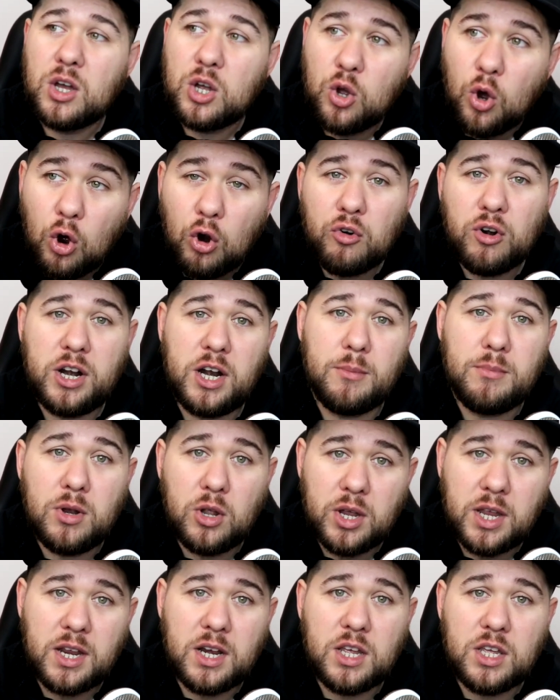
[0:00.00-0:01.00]
Goran, I'm
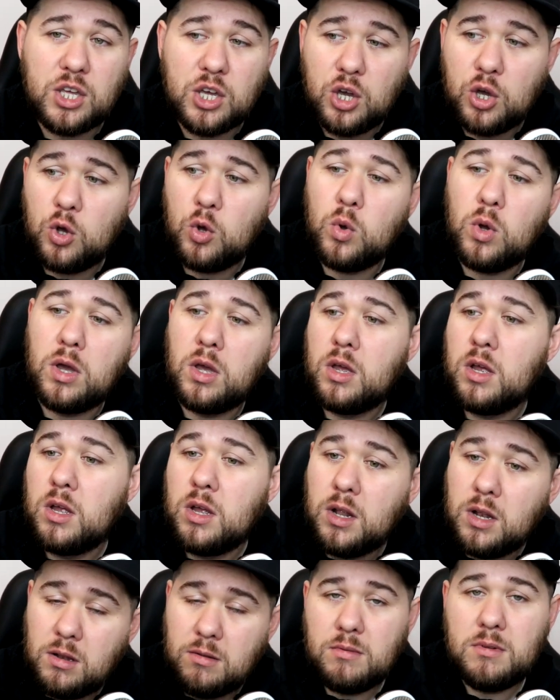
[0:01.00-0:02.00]
looking at you.
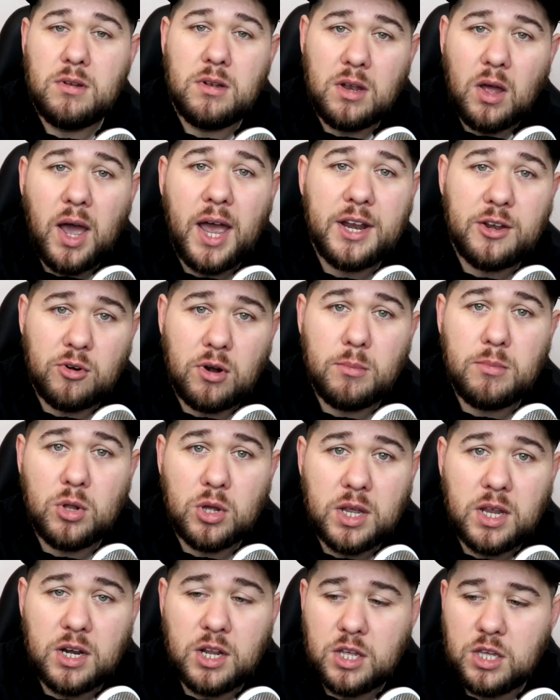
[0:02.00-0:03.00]
Lyda, I'm
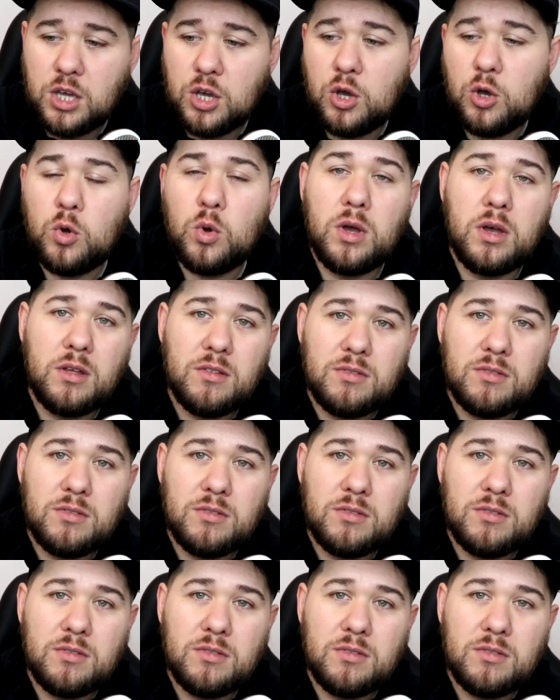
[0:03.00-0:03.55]
looking at you